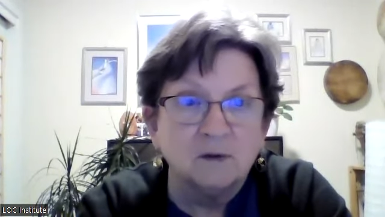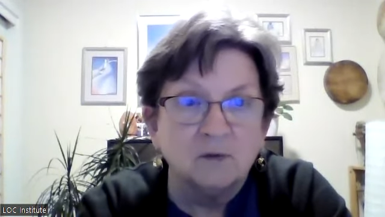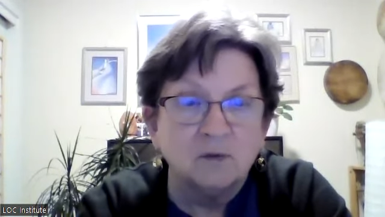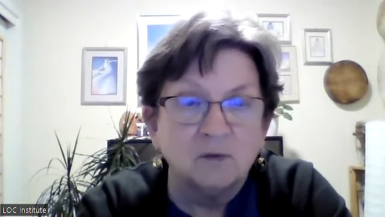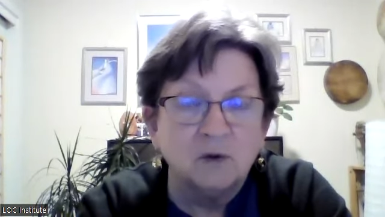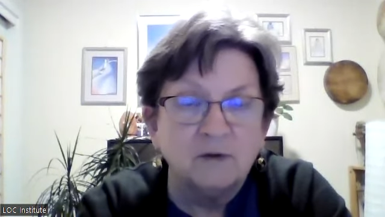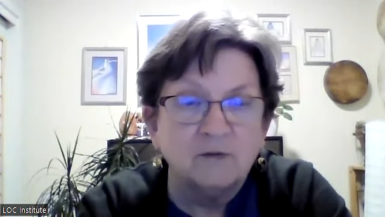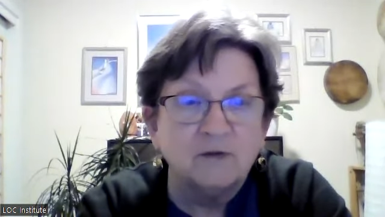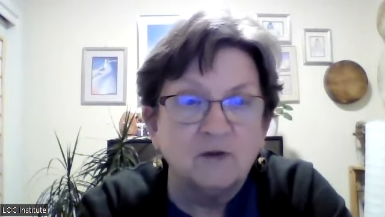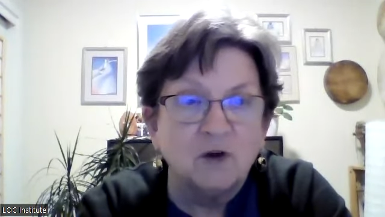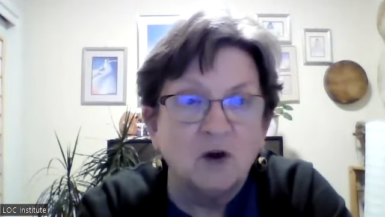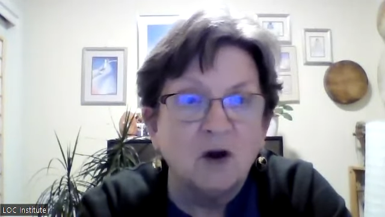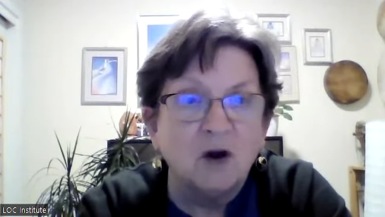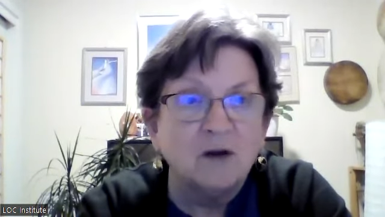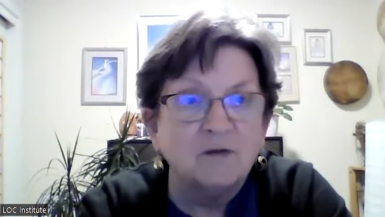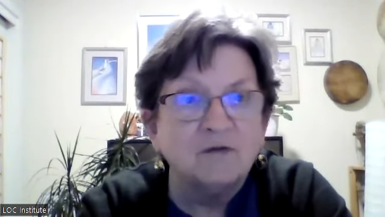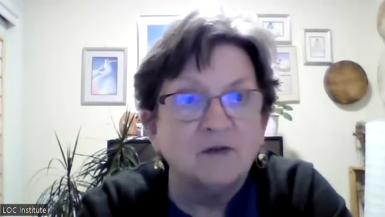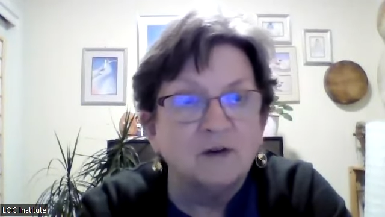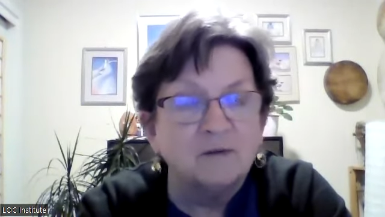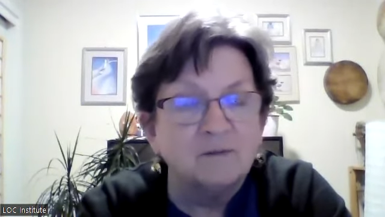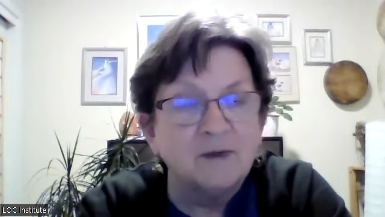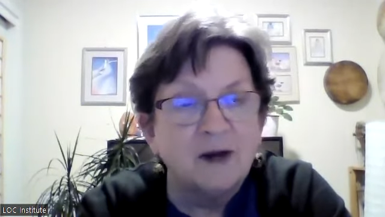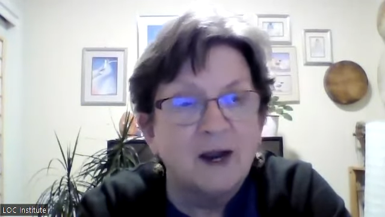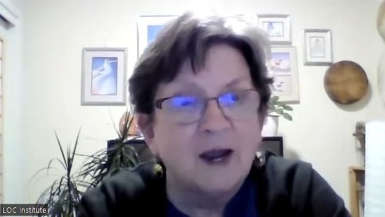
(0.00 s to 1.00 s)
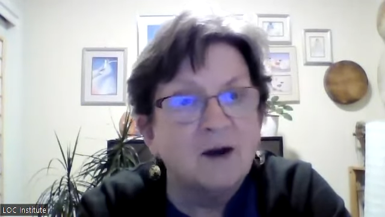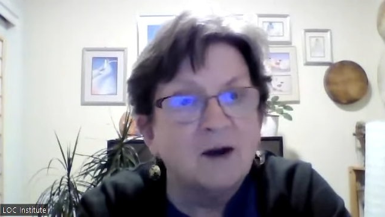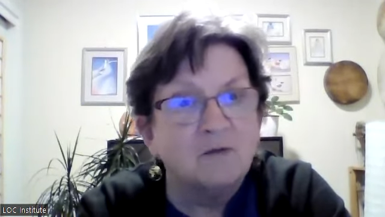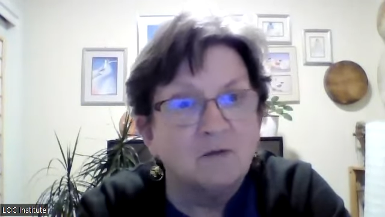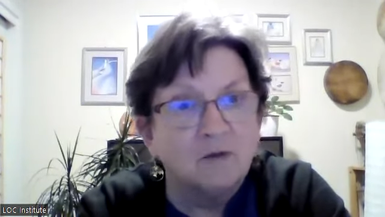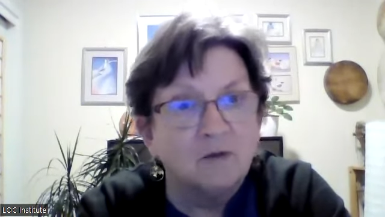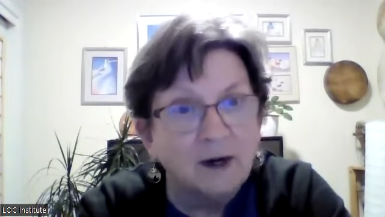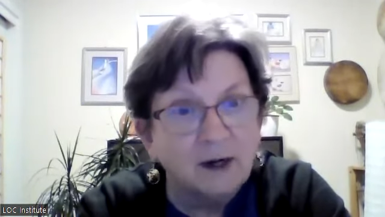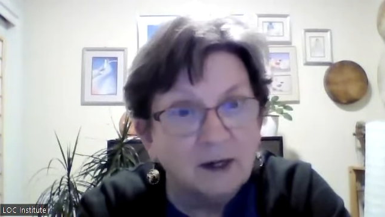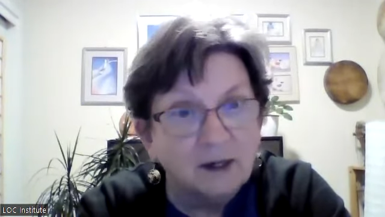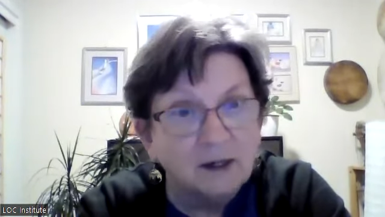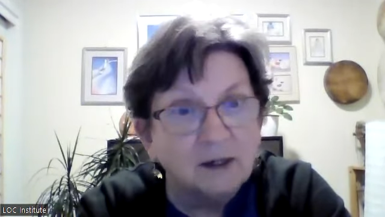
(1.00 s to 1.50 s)
we've gone from not
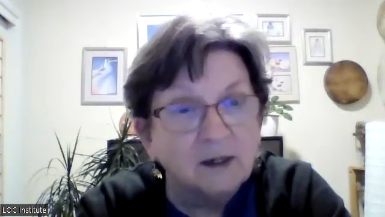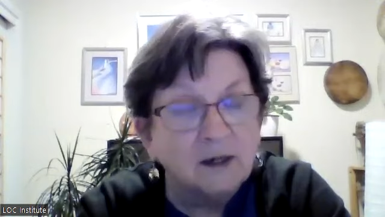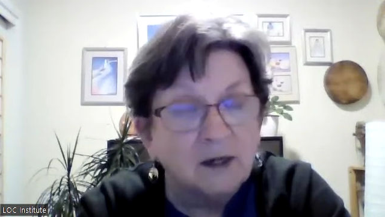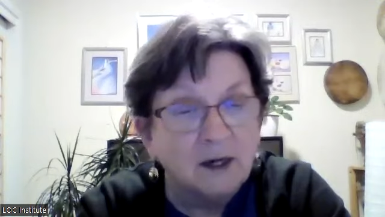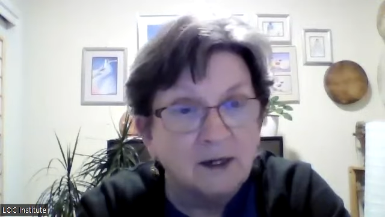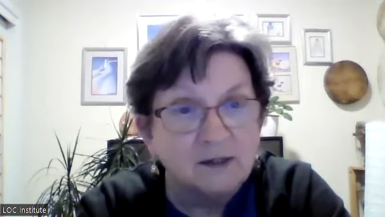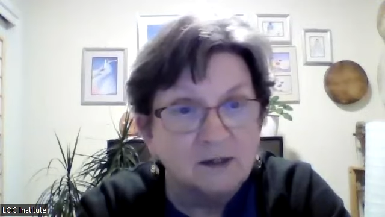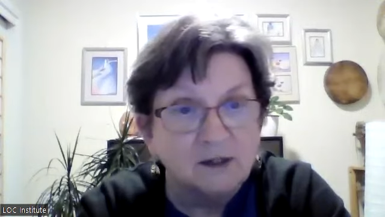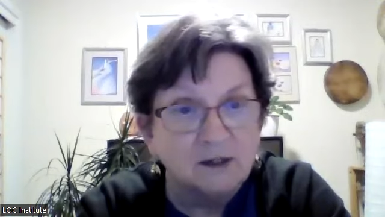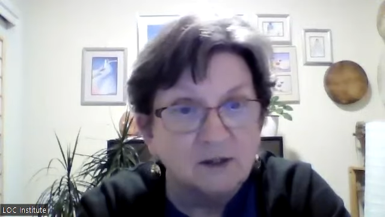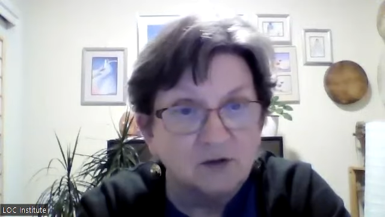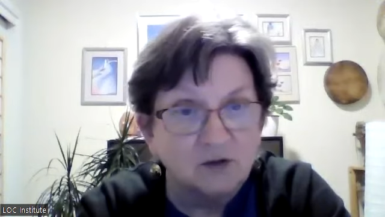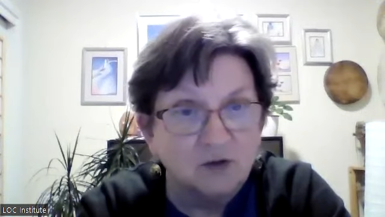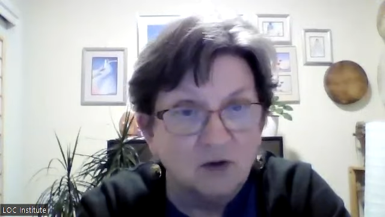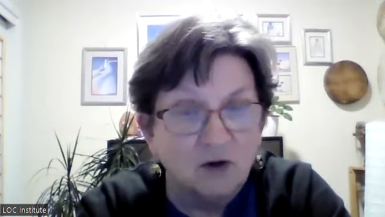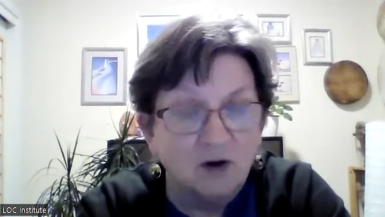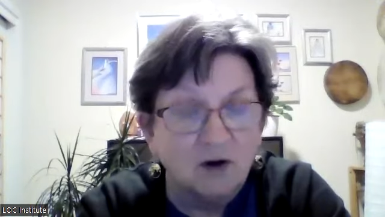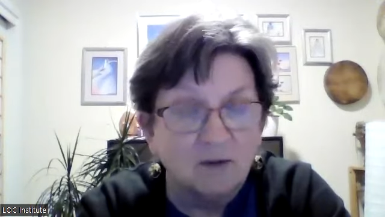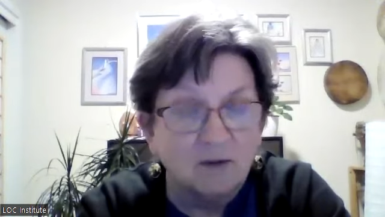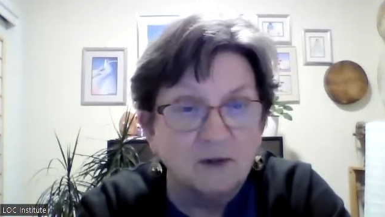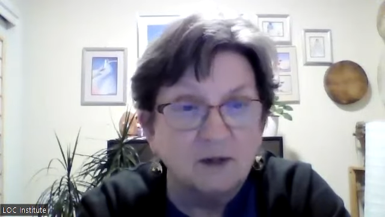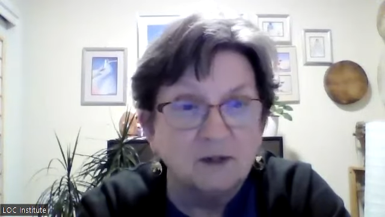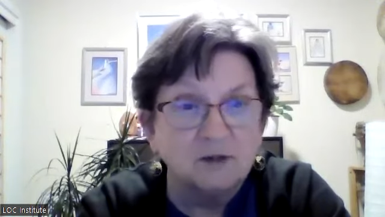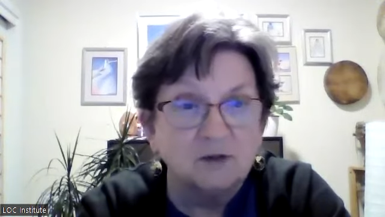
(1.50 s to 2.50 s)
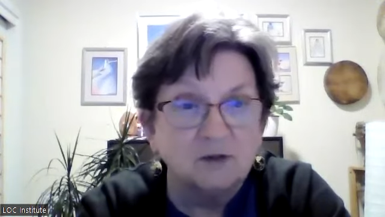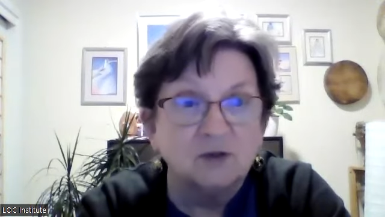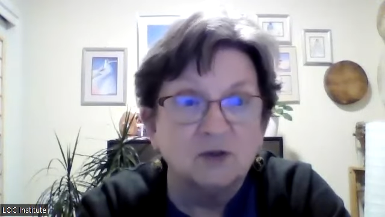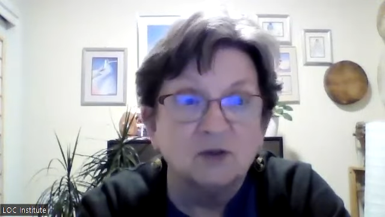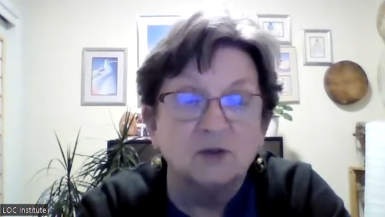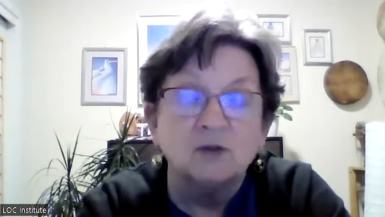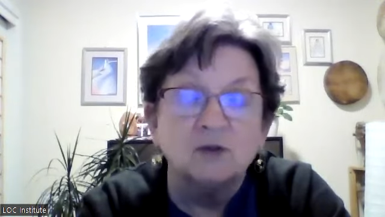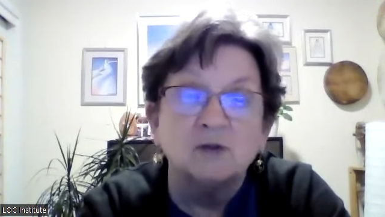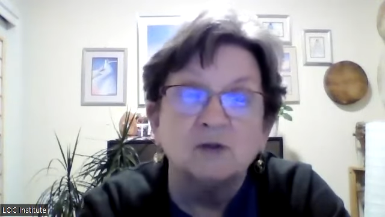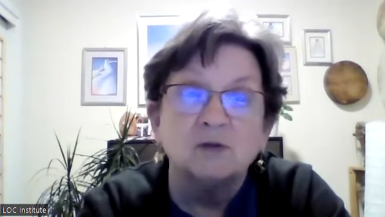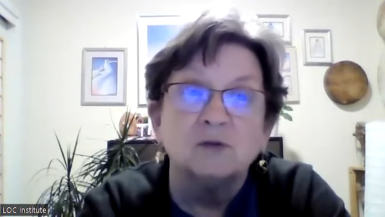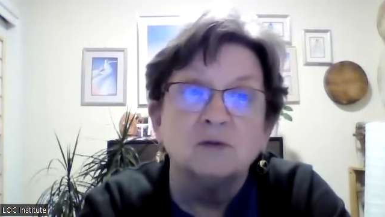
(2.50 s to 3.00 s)
recognizing trauma
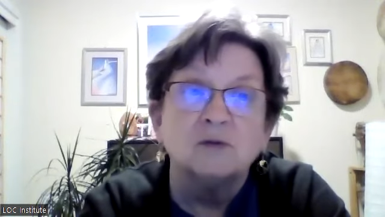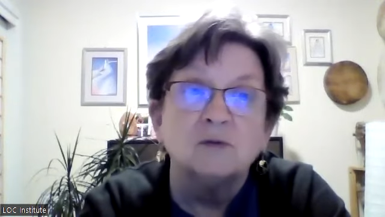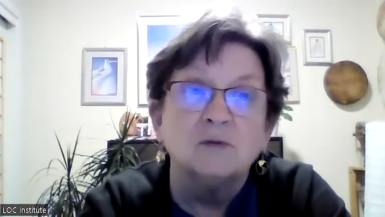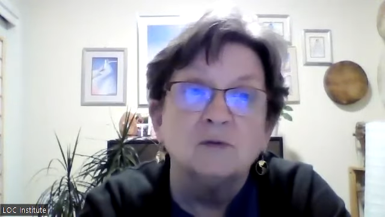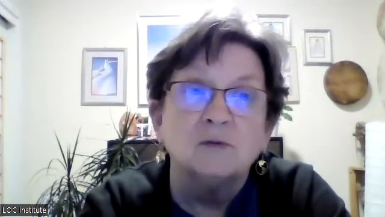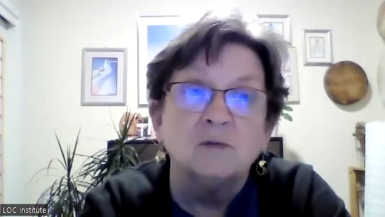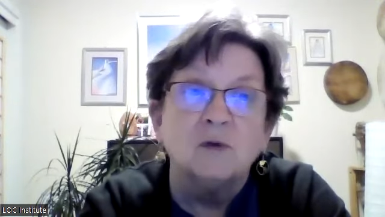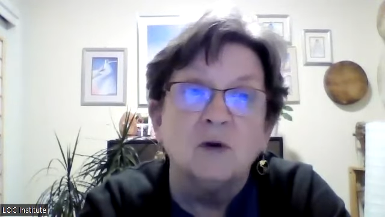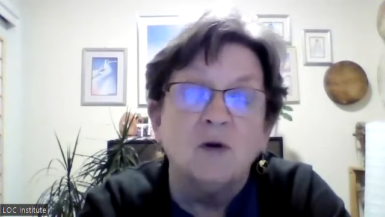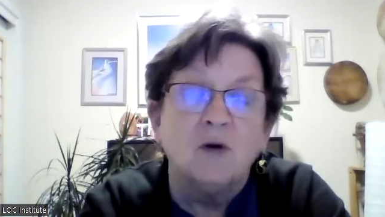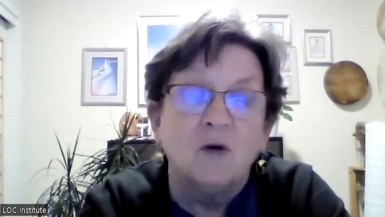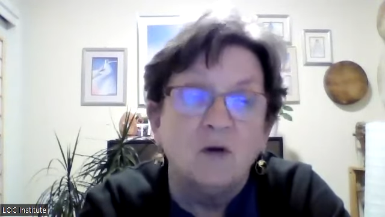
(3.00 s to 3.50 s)
to